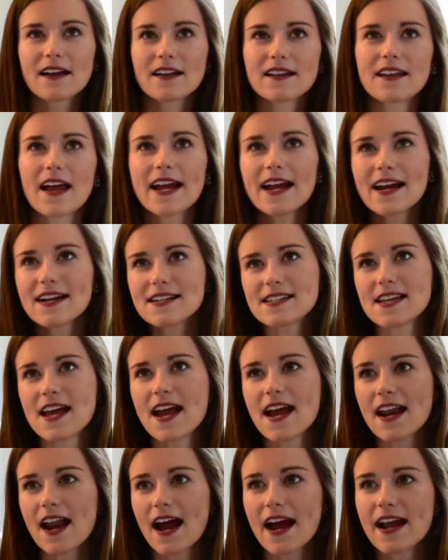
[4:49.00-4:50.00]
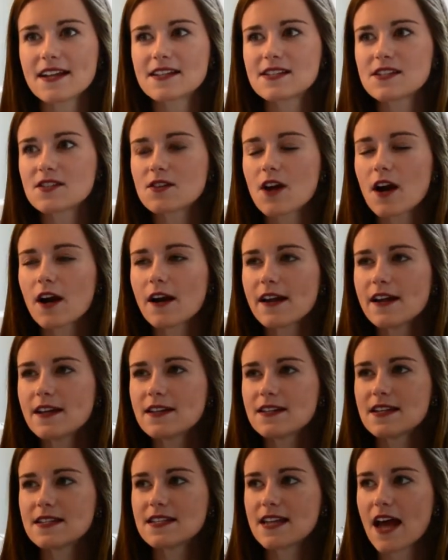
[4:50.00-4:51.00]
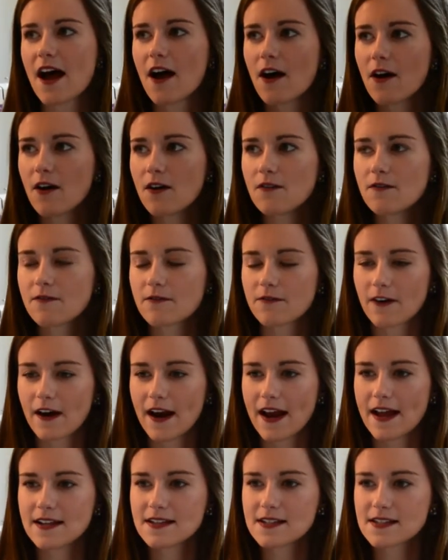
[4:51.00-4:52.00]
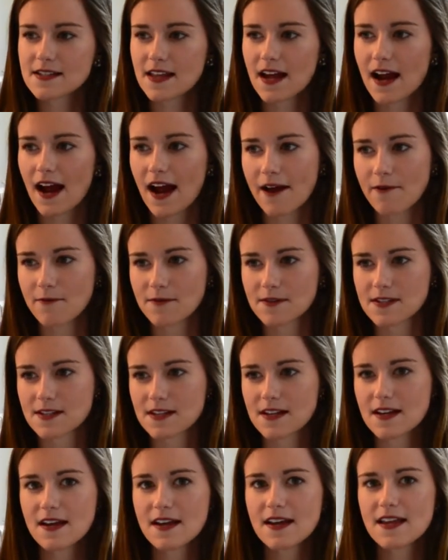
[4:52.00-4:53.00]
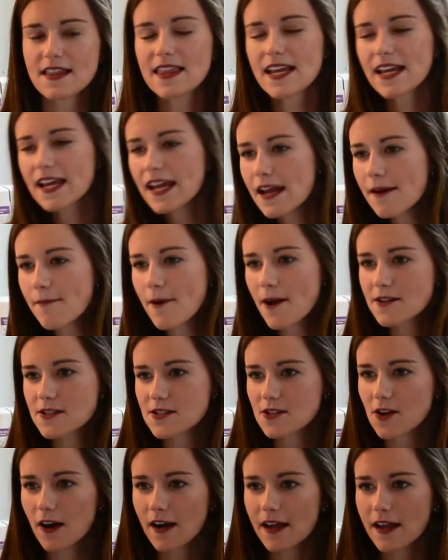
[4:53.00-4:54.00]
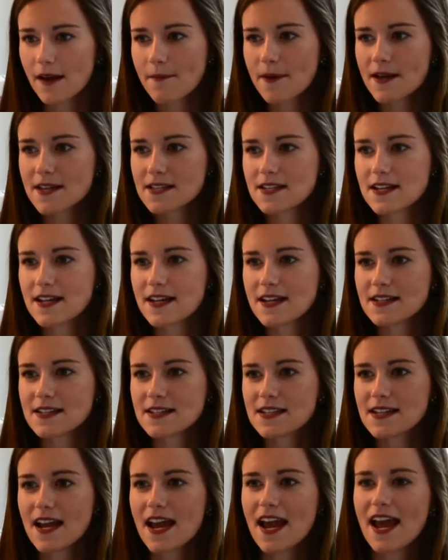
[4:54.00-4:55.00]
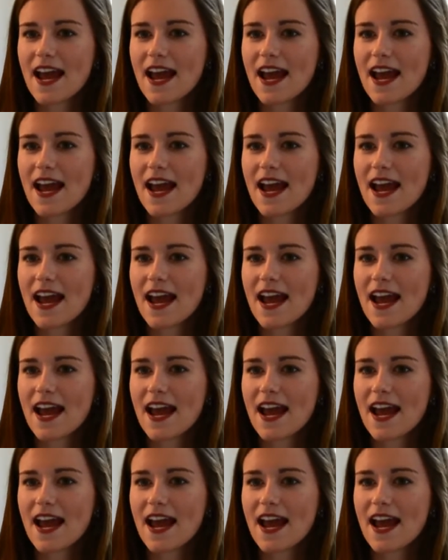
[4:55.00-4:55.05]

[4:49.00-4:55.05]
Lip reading: like I said, I had started to tell friends that I was thinking about starting a business,